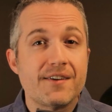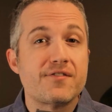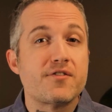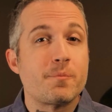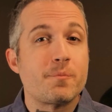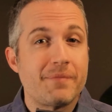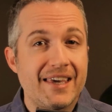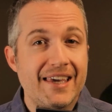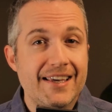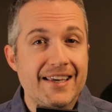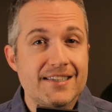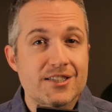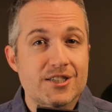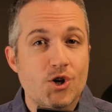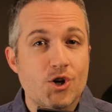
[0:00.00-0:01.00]
for
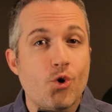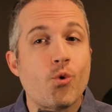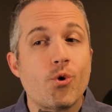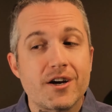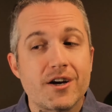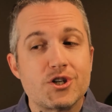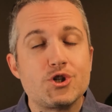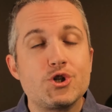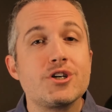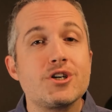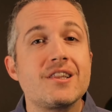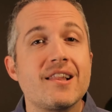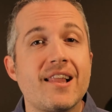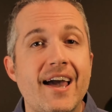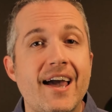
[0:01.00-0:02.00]
peace or a
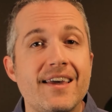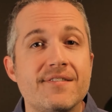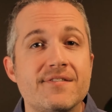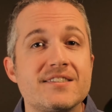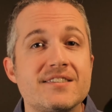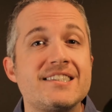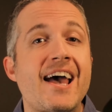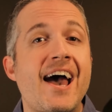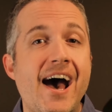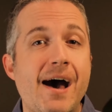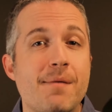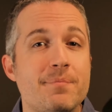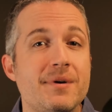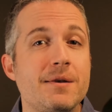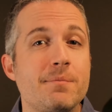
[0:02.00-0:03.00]
good life to
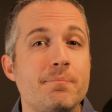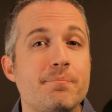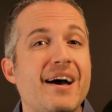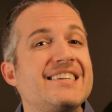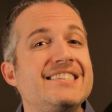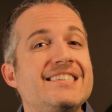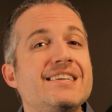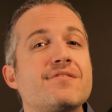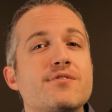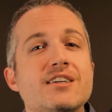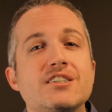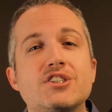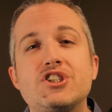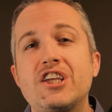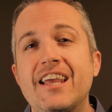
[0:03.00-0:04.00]
happen by
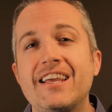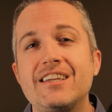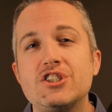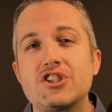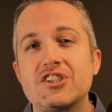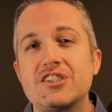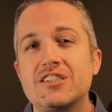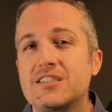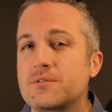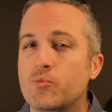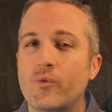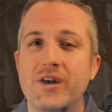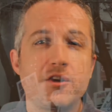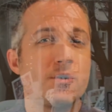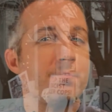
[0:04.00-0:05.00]
different changes, whether